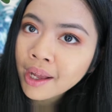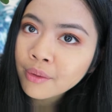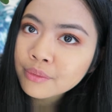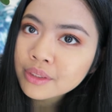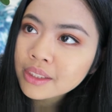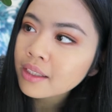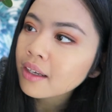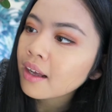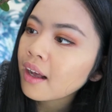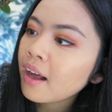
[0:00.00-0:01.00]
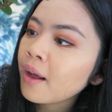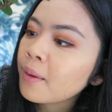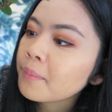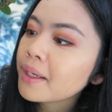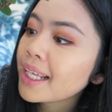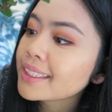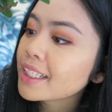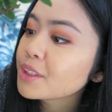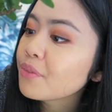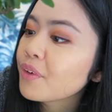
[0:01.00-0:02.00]
out. It's
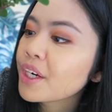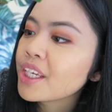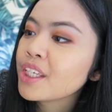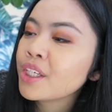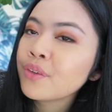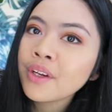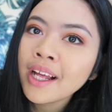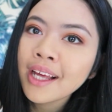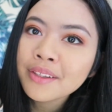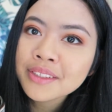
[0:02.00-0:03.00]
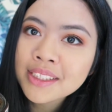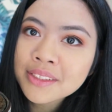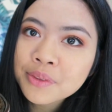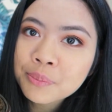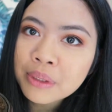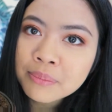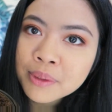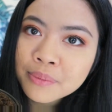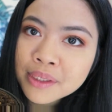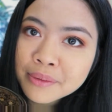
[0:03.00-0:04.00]
actually very cute. There's this little
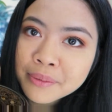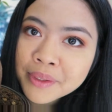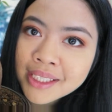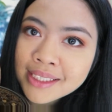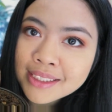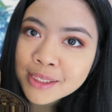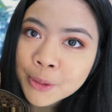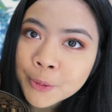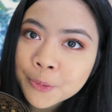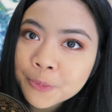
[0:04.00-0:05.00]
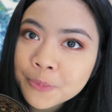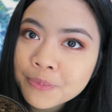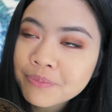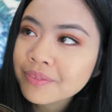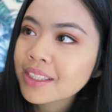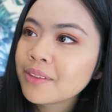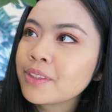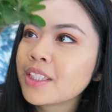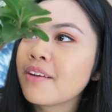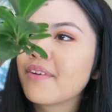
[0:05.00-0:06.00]
baby one growing in too,
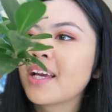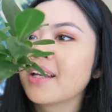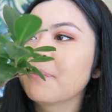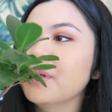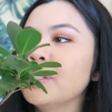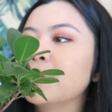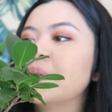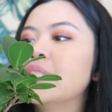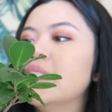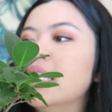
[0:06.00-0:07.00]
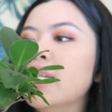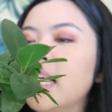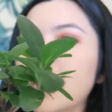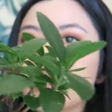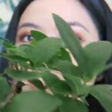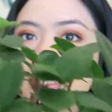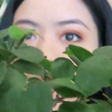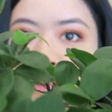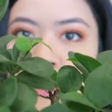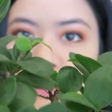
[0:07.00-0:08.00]
which I find pretty cool. And there's
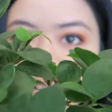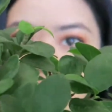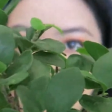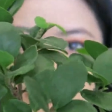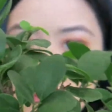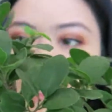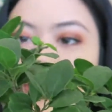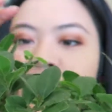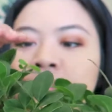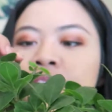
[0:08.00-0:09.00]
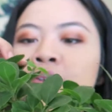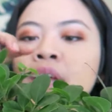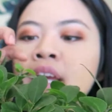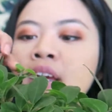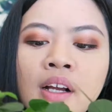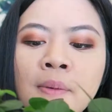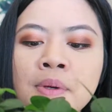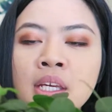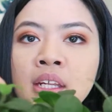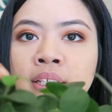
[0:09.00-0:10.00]
some on the top that's also like
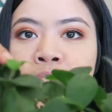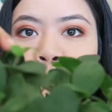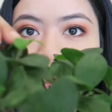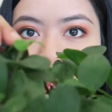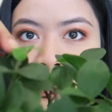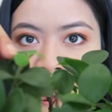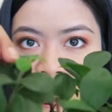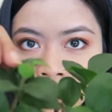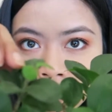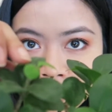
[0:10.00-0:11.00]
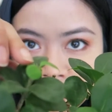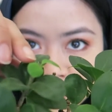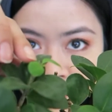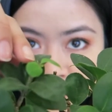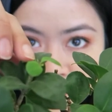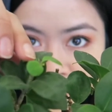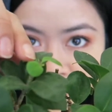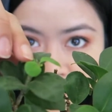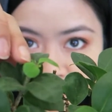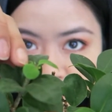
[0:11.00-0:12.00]
coming in as well.
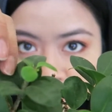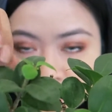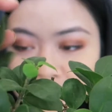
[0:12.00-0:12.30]
I don't know if you can